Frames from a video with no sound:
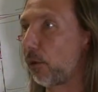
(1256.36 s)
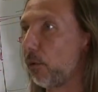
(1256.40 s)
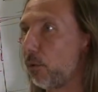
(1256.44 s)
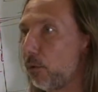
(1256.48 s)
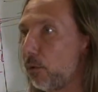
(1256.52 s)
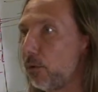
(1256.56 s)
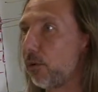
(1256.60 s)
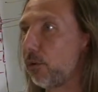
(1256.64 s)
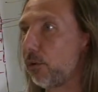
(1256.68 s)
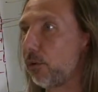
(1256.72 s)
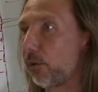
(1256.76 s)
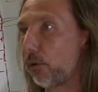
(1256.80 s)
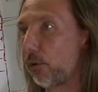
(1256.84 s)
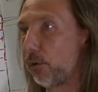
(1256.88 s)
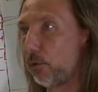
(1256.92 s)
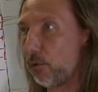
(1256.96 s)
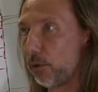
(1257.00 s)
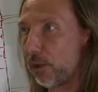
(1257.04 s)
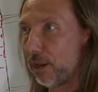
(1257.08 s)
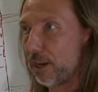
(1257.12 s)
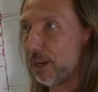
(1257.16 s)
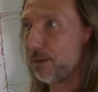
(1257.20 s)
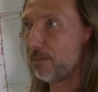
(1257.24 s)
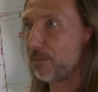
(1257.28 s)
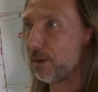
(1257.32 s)
through through
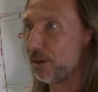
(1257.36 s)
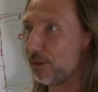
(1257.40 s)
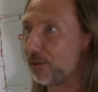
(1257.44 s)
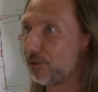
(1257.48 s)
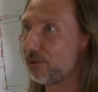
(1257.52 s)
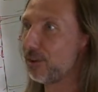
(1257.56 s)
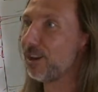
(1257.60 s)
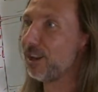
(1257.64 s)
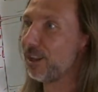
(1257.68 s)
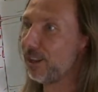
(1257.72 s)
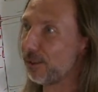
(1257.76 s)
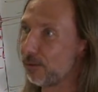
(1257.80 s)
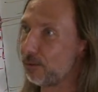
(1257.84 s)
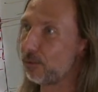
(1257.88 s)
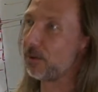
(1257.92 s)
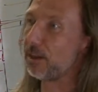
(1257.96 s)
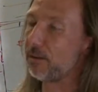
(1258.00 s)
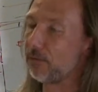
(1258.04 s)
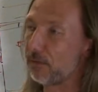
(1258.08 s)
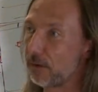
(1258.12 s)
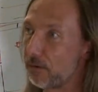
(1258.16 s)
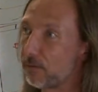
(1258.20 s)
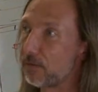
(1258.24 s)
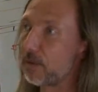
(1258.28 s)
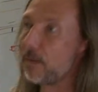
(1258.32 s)
the image to
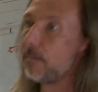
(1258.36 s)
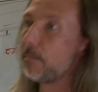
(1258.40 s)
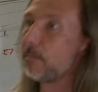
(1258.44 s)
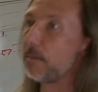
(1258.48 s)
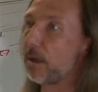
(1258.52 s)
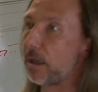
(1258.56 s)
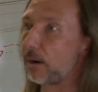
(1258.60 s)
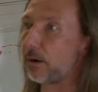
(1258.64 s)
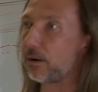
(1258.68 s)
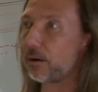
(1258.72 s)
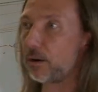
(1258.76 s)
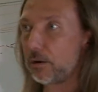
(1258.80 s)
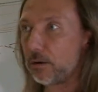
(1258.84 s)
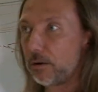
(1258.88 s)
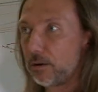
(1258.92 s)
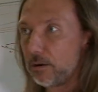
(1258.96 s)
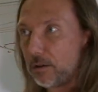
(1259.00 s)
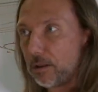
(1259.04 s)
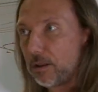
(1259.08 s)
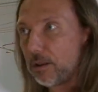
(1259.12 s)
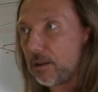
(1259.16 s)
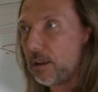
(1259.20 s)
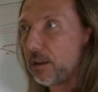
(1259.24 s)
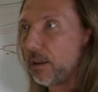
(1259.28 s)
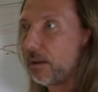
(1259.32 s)
give even better
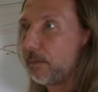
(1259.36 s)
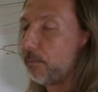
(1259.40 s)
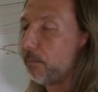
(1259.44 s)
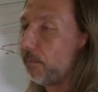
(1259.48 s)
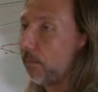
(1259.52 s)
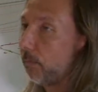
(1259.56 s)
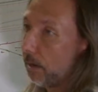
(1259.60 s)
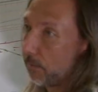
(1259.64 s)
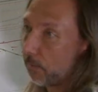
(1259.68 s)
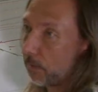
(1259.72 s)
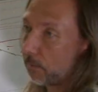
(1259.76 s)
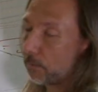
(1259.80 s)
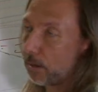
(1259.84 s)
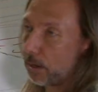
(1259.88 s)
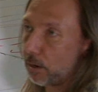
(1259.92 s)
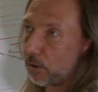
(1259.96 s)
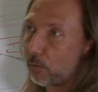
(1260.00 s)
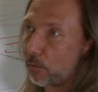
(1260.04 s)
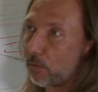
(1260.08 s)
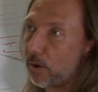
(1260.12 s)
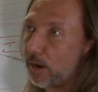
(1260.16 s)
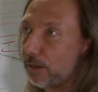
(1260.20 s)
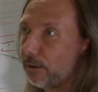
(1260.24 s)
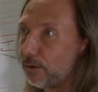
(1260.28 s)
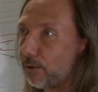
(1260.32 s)
even better
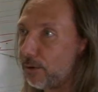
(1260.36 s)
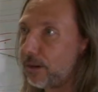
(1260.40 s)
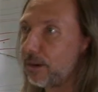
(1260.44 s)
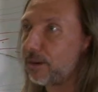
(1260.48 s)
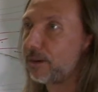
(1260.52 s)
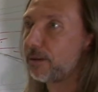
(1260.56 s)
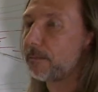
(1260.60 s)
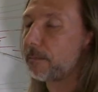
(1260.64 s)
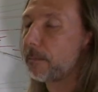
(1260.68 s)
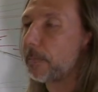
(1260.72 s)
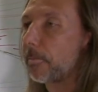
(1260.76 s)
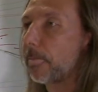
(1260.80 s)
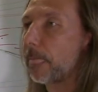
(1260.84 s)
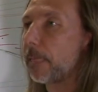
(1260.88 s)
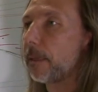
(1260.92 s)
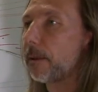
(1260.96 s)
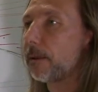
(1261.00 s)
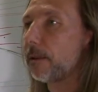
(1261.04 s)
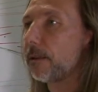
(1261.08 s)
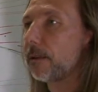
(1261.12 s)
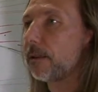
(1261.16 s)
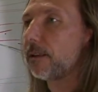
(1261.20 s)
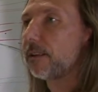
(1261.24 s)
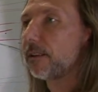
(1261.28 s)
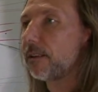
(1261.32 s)
rendering. Well, why do you think
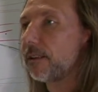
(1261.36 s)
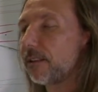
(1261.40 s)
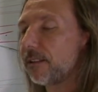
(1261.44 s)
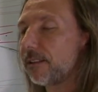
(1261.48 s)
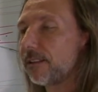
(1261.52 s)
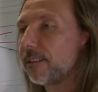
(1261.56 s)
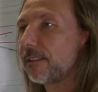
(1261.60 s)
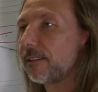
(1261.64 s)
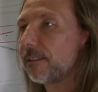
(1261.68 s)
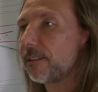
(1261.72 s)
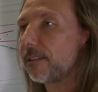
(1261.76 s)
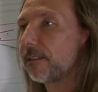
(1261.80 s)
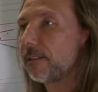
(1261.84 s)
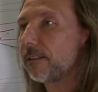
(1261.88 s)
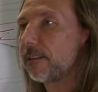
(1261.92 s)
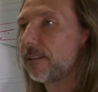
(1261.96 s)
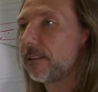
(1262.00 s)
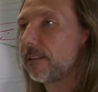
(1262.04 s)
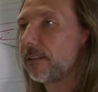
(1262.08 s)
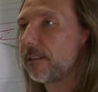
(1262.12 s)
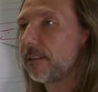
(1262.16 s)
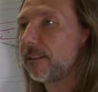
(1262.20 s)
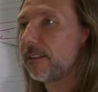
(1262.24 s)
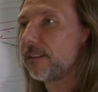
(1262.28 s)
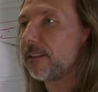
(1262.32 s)
more software
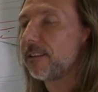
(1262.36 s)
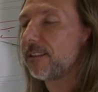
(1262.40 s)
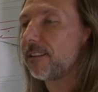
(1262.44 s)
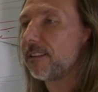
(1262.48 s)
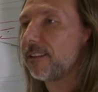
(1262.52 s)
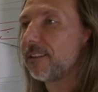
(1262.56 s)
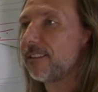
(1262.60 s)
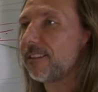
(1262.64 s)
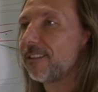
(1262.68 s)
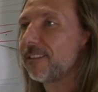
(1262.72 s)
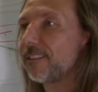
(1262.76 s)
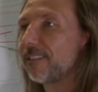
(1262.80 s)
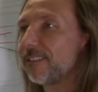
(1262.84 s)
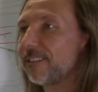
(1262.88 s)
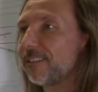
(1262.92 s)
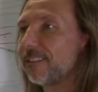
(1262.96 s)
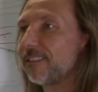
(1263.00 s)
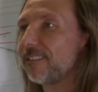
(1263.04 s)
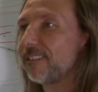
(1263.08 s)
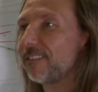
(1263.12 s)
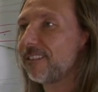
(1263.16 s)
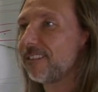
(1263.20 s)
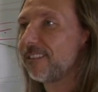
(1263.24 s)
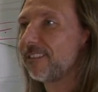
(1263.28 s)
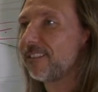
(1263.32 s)
back in the day didn't
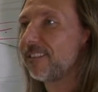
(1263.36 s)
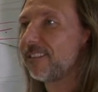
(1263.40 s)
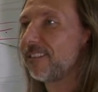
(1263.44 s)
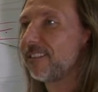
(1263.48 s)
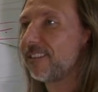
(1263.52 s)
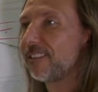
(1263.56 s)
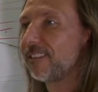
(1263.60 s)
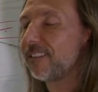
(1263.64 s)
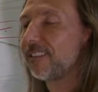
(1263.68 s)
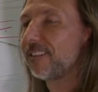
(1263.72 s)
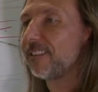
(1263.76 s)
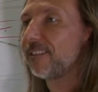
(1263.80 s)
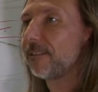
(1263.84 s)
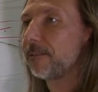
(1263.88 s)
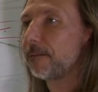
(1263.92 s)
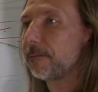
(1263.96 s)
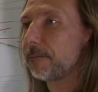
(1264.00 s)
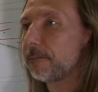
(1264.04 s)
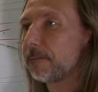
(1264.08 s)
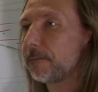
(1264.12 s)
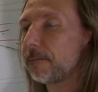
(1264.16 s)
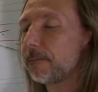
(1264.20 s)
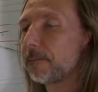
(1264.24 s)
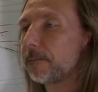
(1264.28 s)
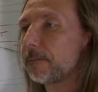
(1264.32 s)
utilize such a
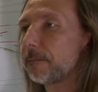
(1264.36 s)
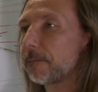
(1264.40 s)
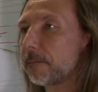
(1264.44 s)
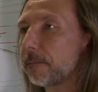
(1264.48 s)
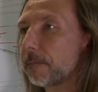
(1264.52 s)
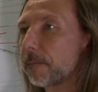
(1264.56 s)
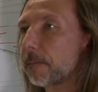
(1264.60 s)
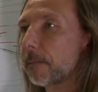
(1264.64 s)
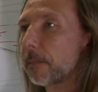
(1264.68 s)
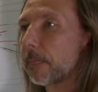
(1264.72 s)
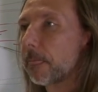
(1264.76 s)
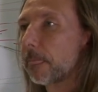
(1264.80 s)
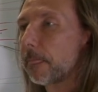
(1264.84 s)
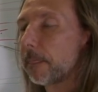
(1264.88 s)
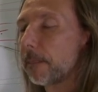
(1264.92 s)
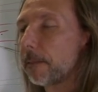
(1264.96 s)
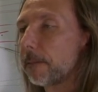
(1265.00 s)
powerful,